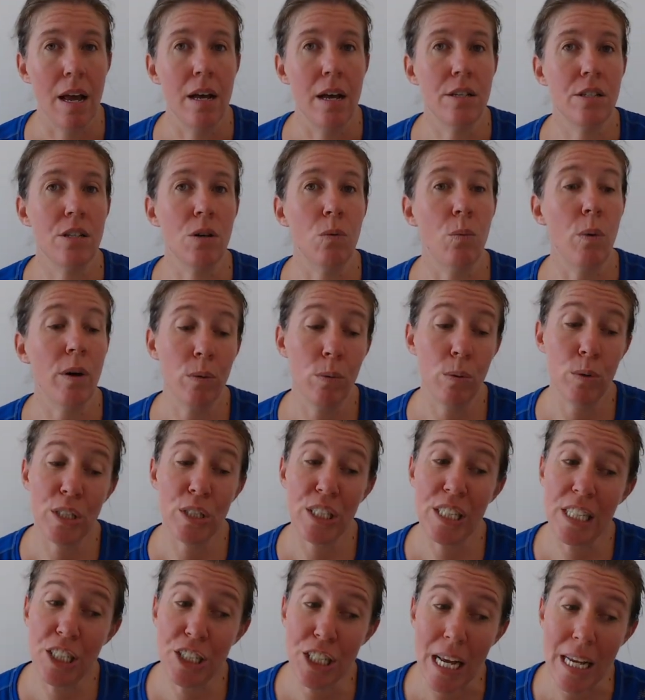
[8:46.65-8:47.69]
So what I would
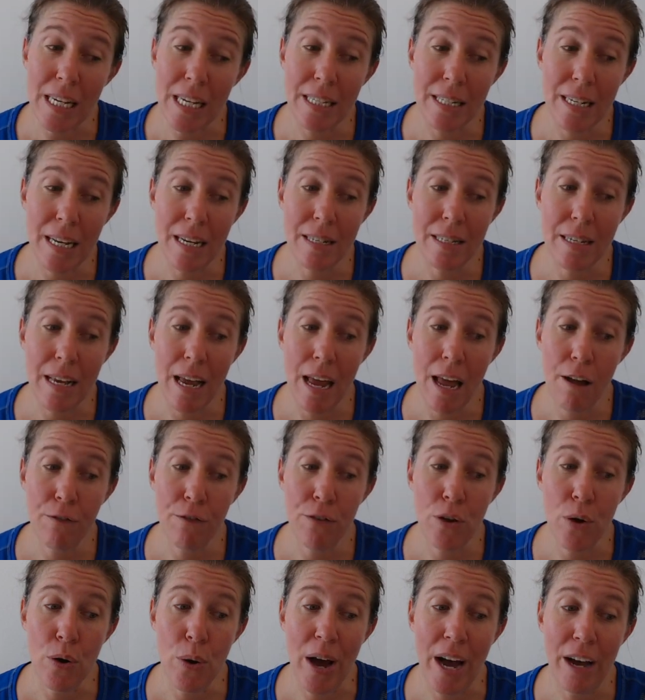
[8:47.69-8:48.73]
suggest is
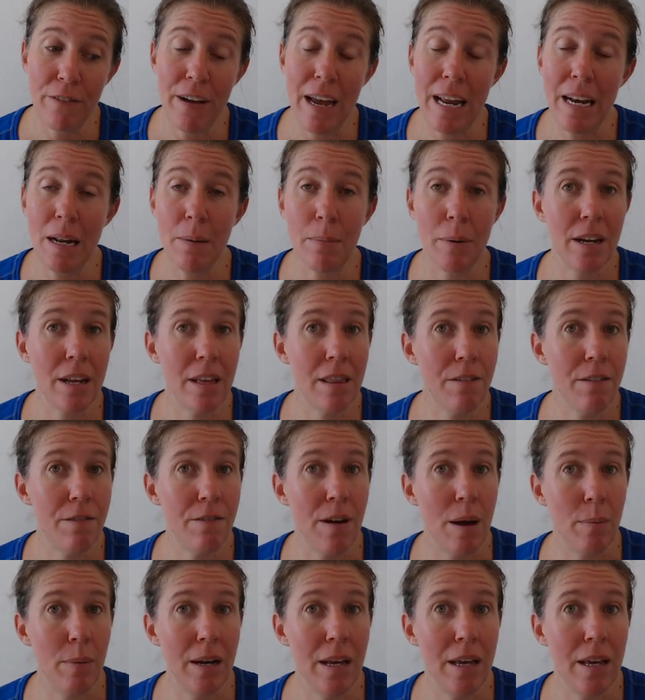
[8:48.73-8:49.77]
if you have anybody in the
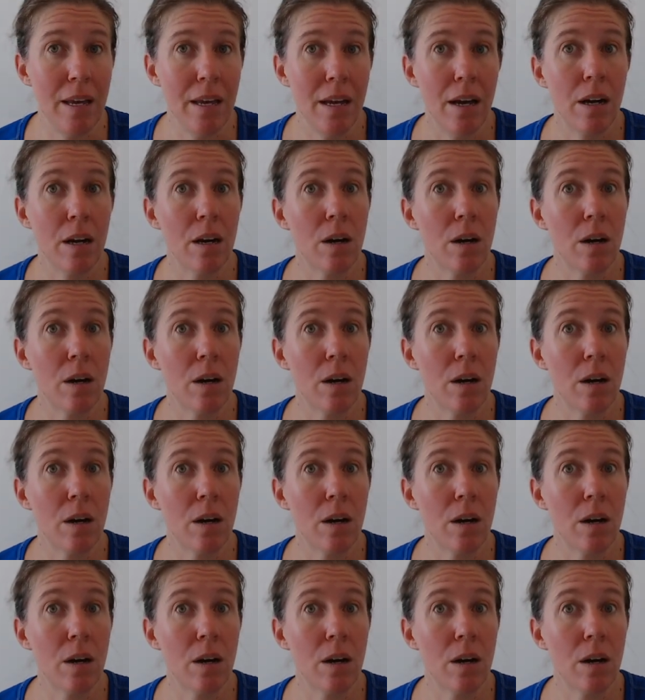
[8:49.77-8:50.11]
family